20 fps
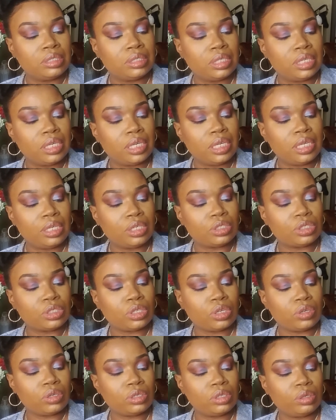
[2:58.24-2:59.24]
in a
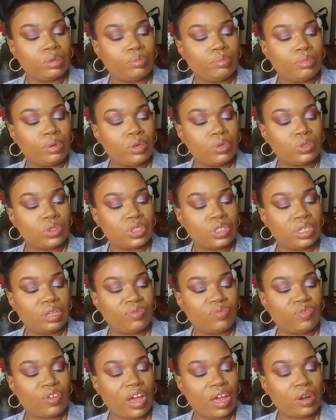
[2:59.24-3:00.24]
circular motion and
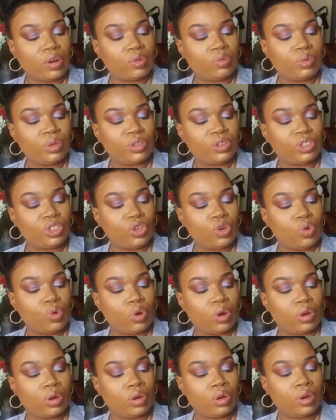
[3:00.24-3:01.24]
follow with your